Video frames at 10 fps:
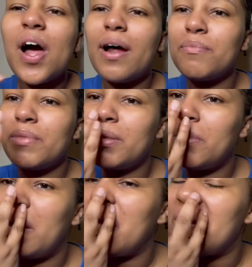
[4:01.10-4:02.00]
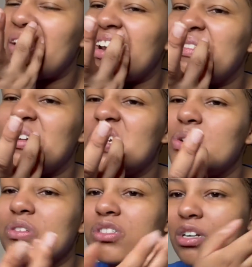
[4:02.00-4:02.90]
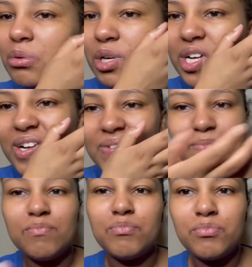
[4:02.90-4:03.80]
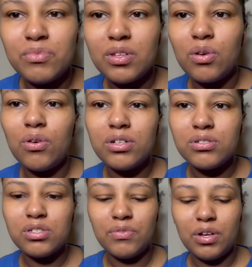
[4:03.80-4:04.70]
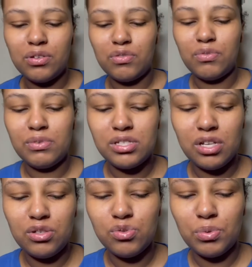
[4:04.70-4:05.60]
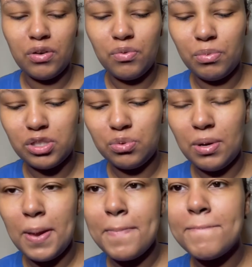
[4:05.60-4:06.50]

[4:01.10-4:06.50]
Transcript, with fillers: I'm not thinking I'm putting too much sugar, right? Corn dough tortilla, I learned from they said use whatever much you want.